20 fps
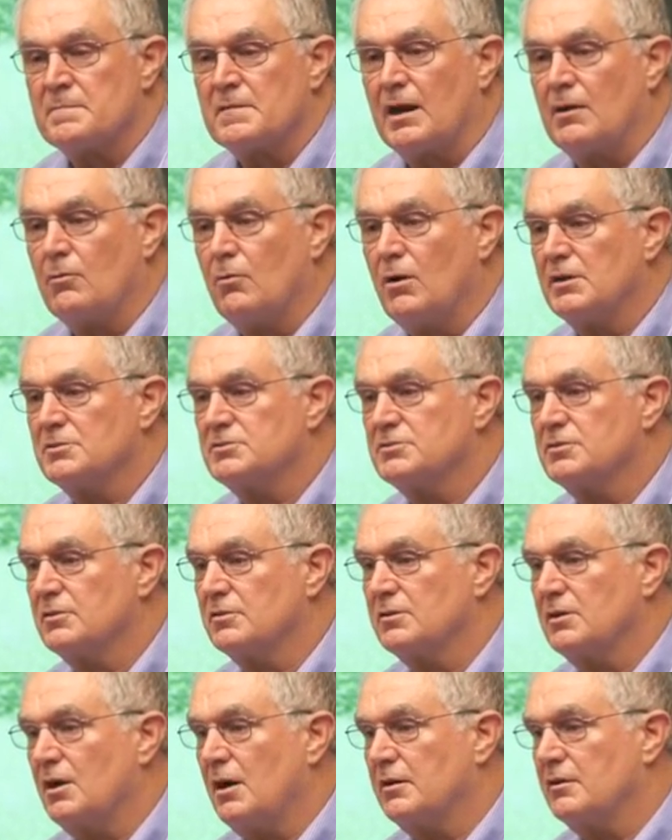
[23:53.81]
I watched her
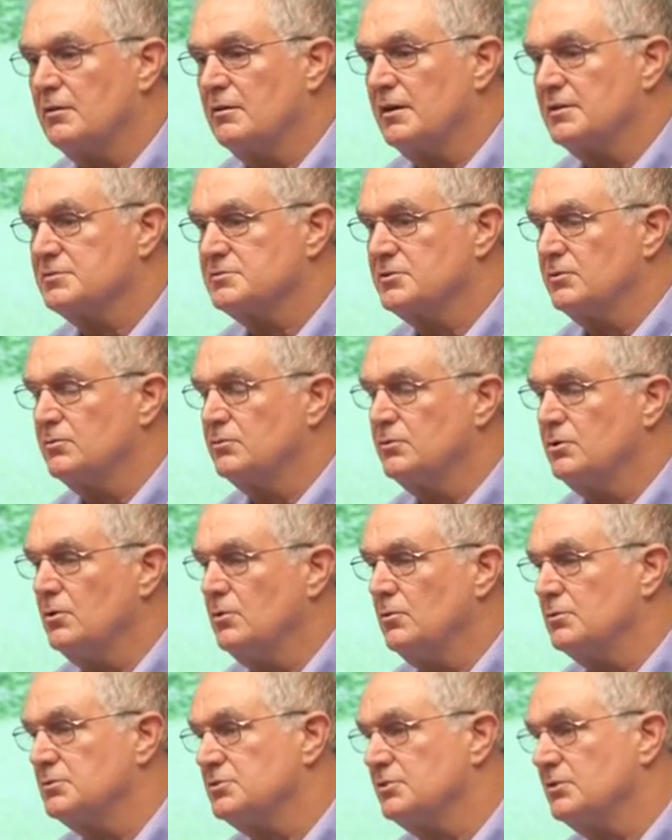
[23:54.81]
daughter,
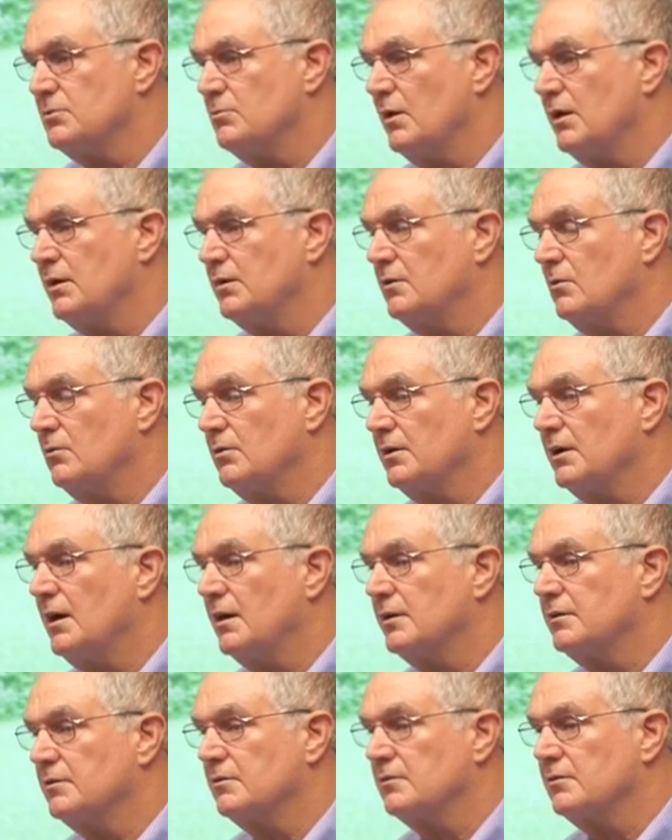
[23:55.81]
SQ2, and she weighed only
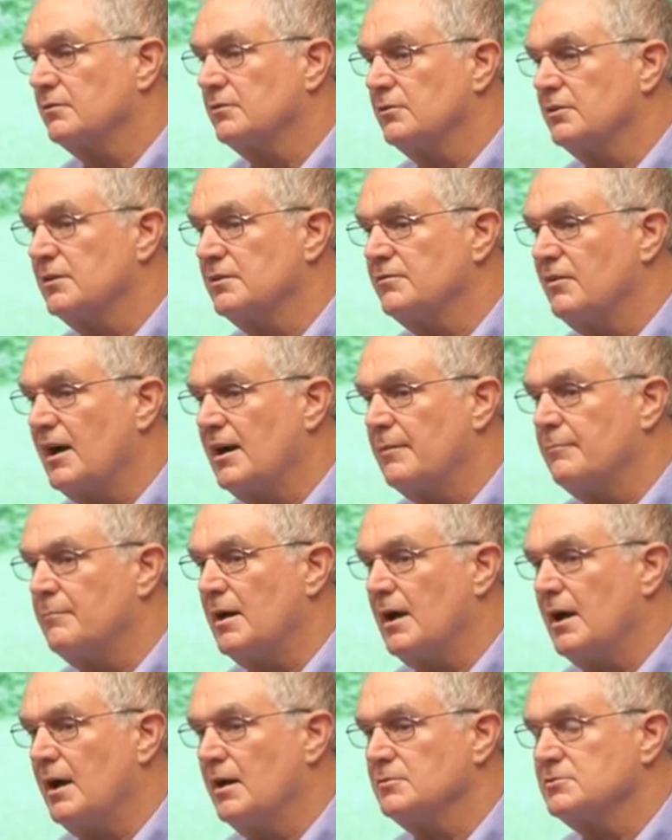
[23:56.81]
135
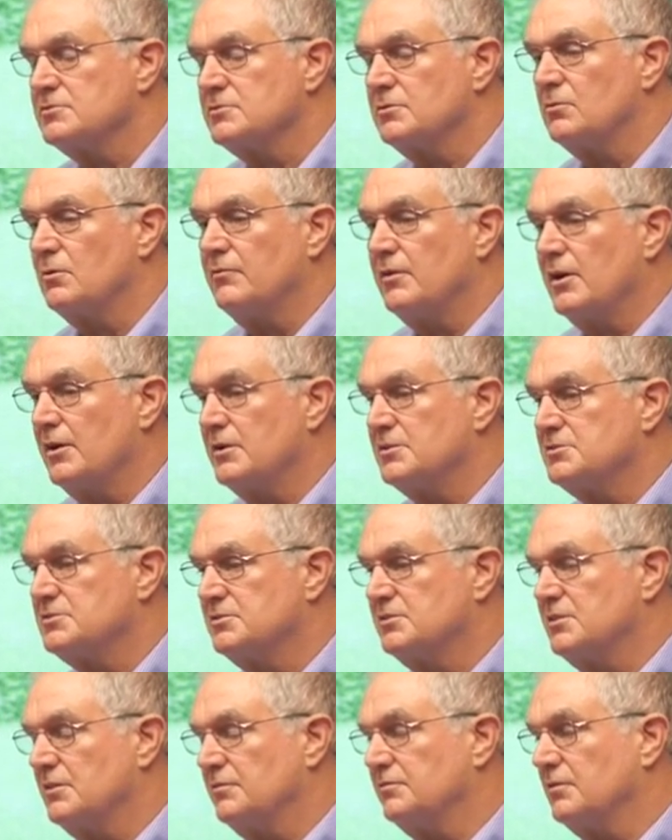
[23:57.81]
pounds, do a very
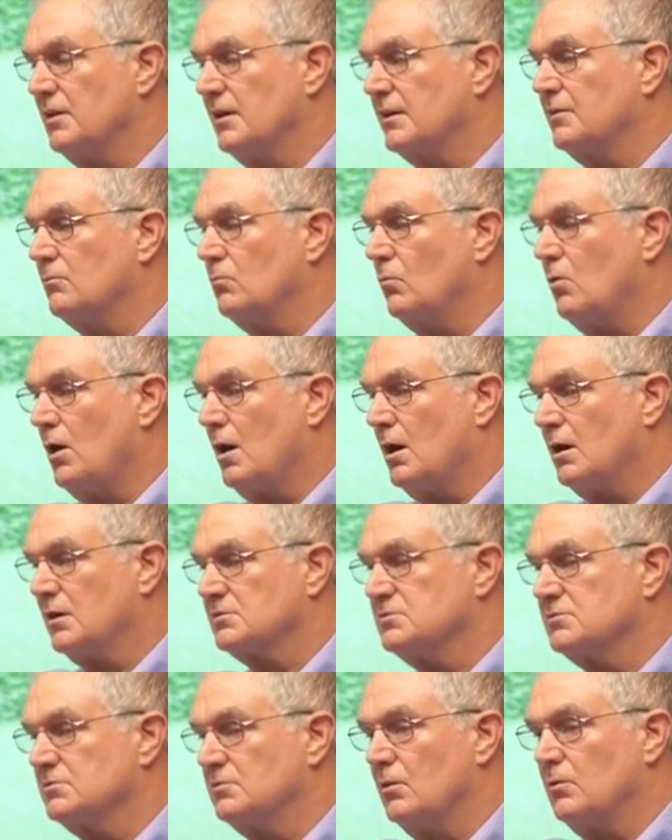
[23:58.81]
stiff-legged walk,
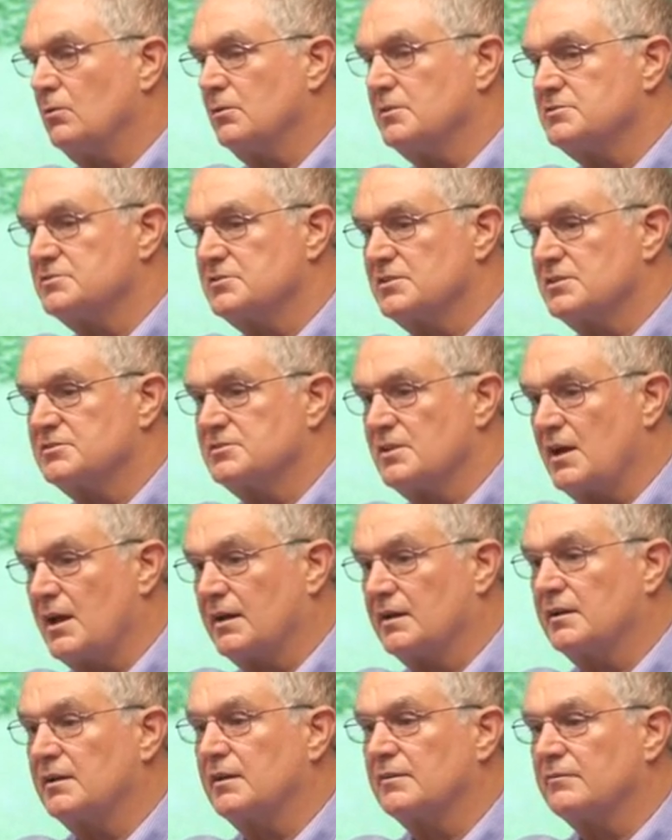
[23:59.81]
slowly
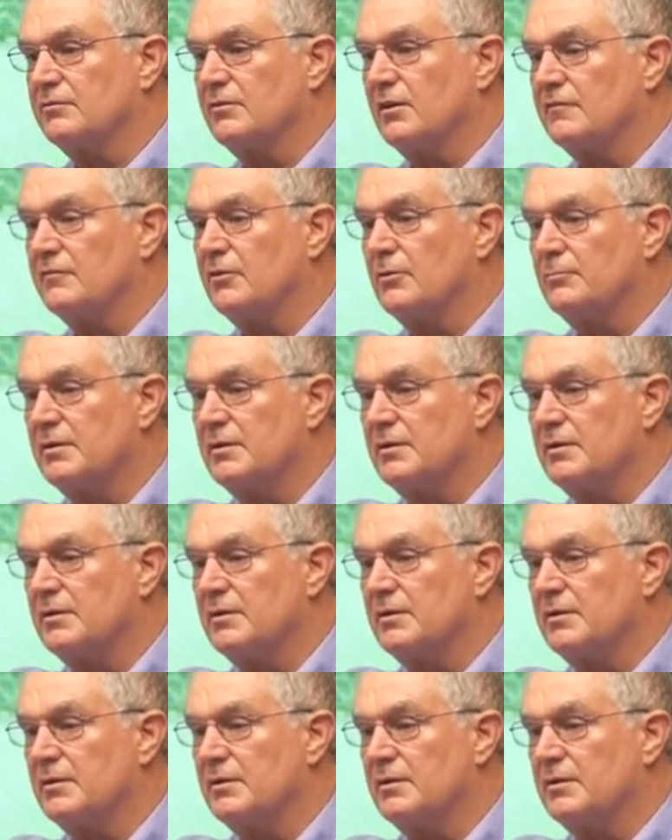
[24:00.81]
zigzagging in front of a